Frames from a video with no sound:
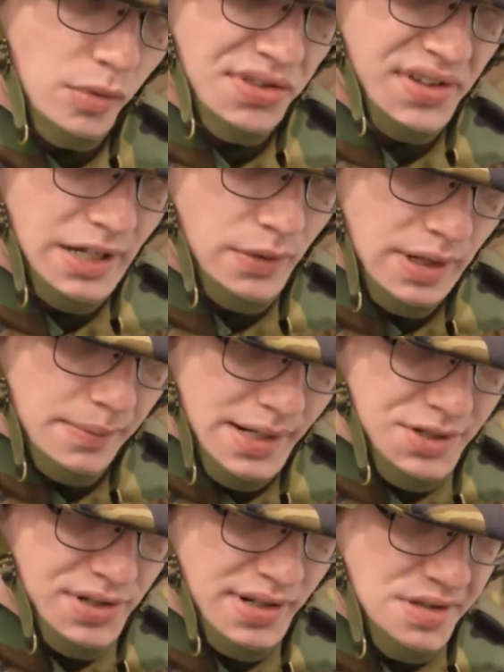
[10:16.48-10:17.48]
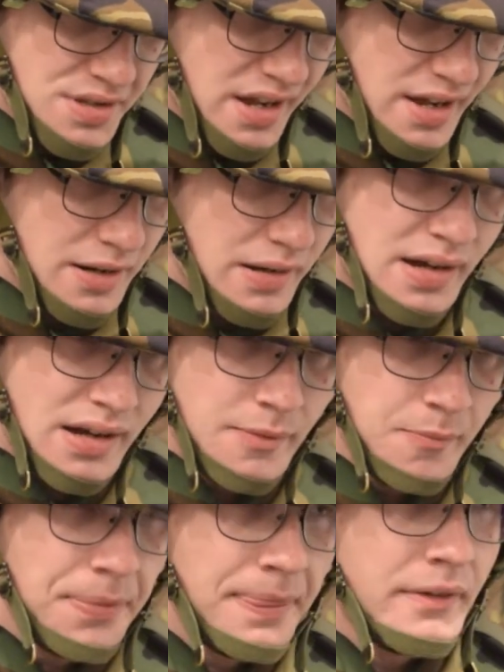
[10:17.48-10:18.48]
thing I want to mention, is that
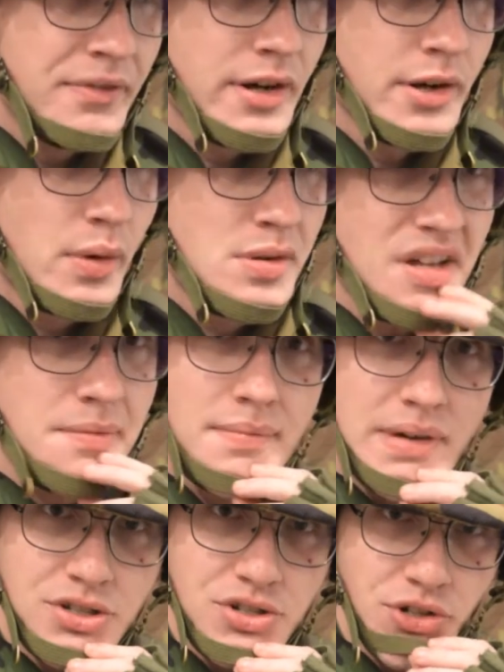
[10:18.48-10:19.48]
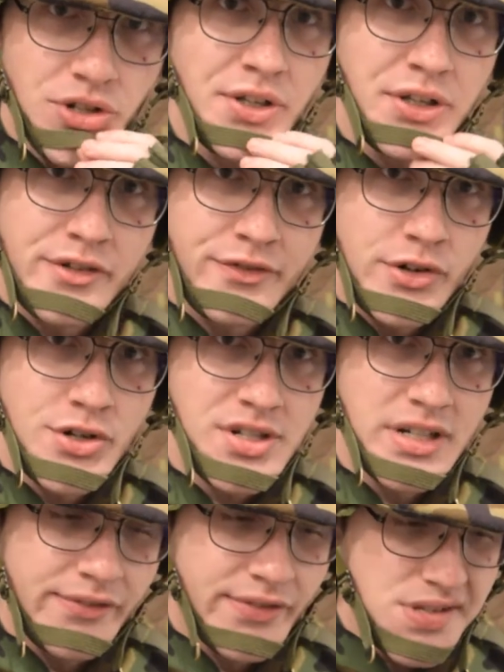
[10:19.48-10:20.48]
there was a much earlier
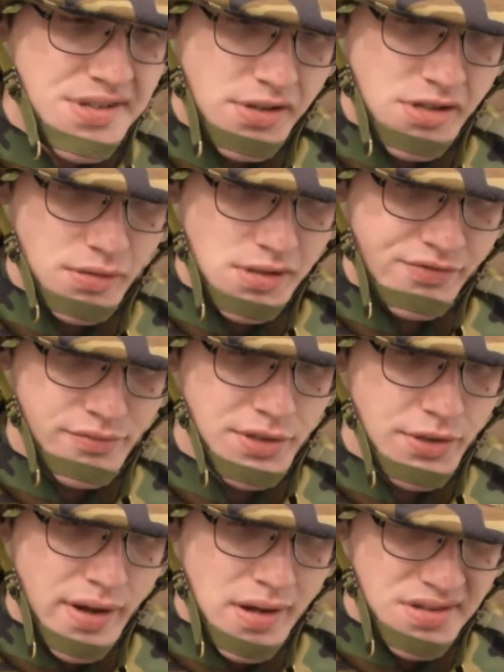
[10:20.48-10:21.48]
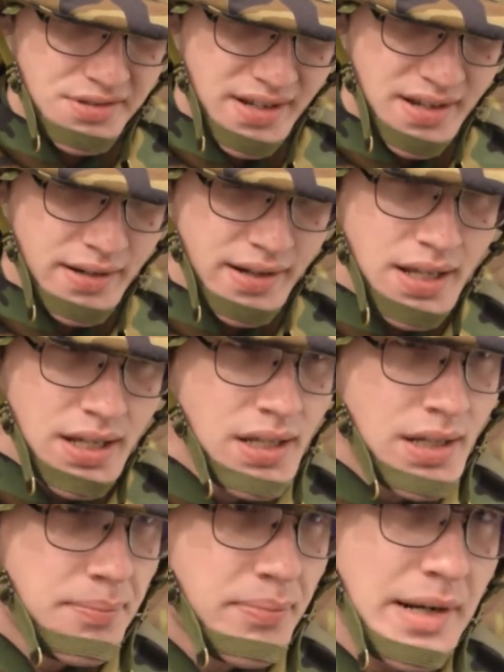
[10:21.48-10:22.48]
version of this. This one's from 2010,
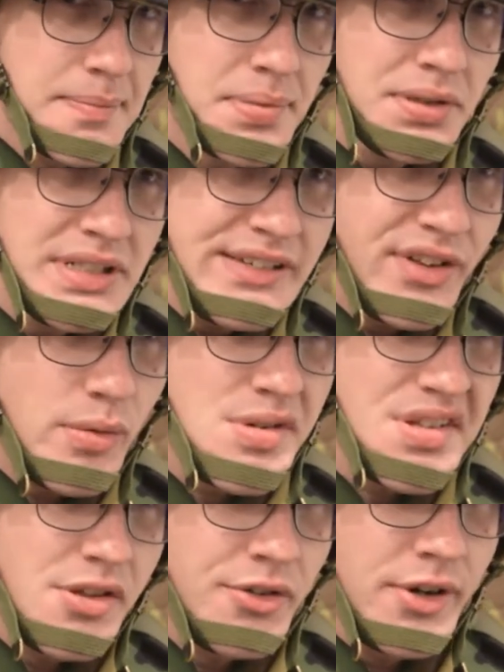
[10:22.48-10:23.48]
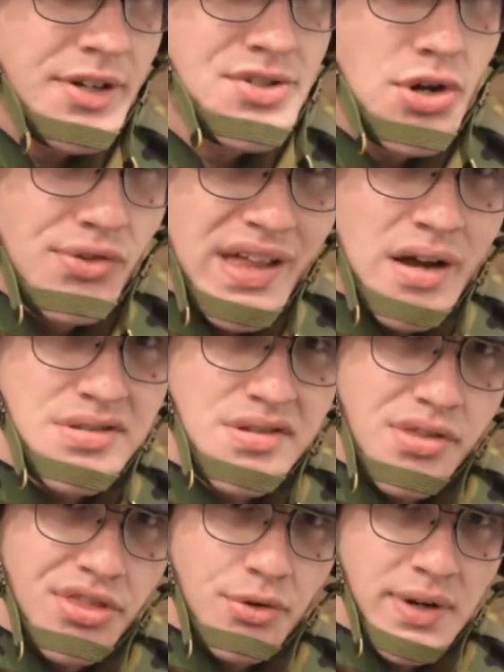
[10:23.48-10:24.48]
but I believe there was either a
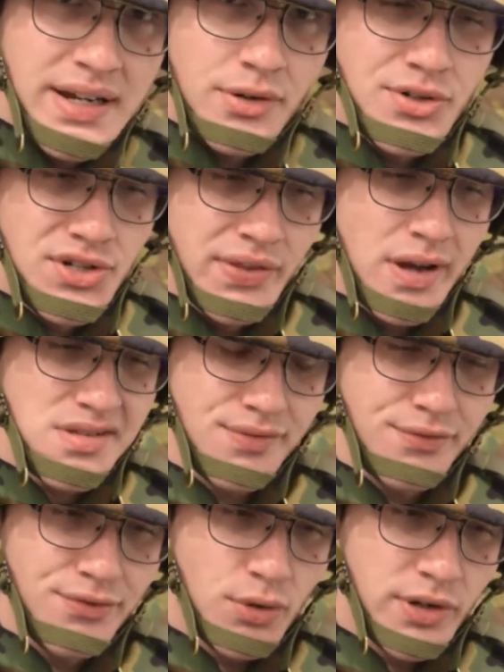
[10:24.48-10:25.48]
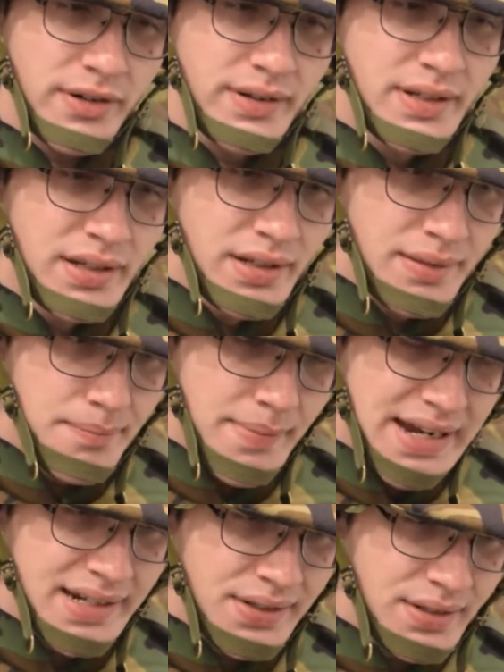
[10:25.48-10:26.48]
2003 or 2004
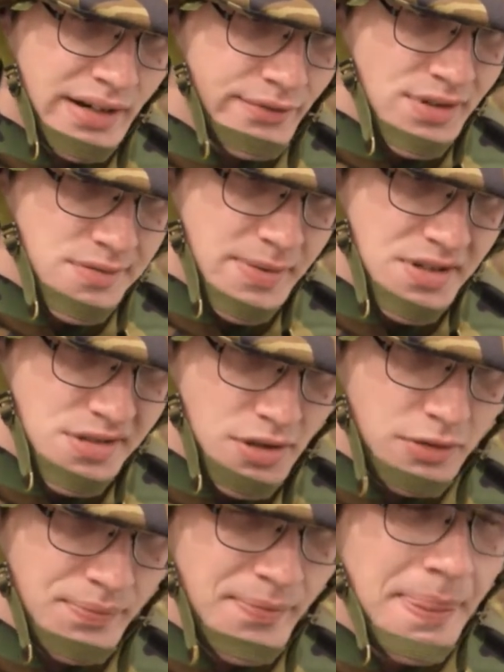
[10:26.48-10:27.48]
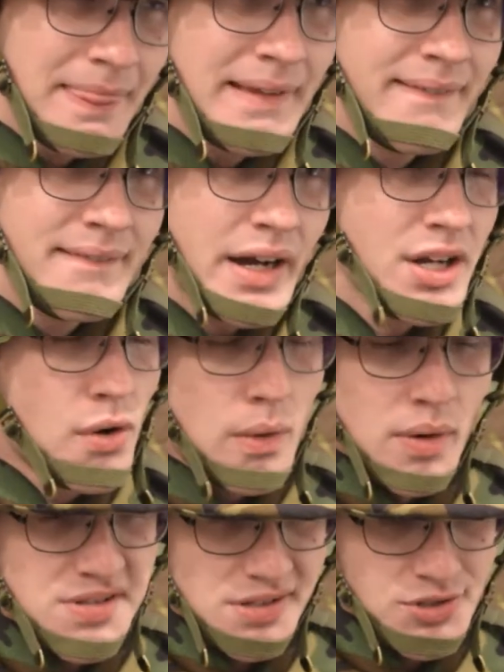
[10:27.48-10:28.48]
make of this pistol. I know it
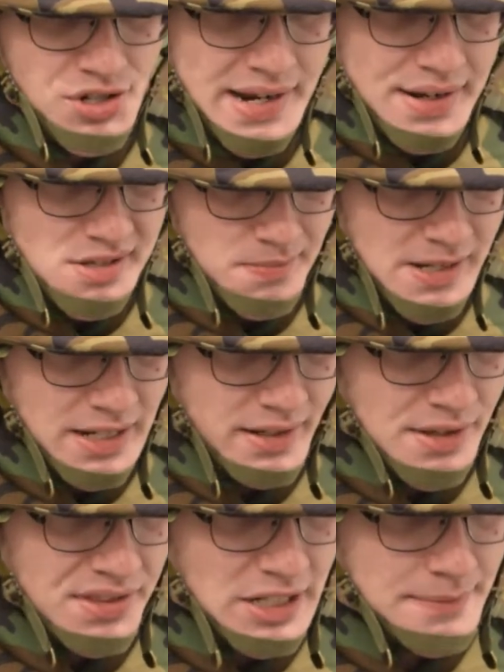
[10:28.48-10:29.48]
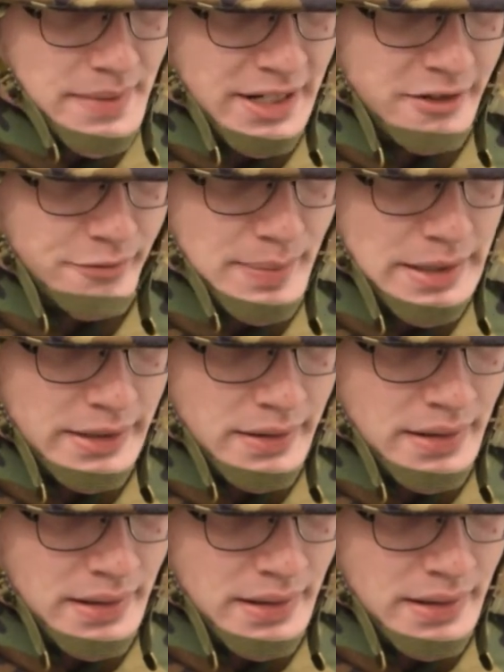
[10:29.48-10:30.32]
wasn't Chinese made. I think it might have been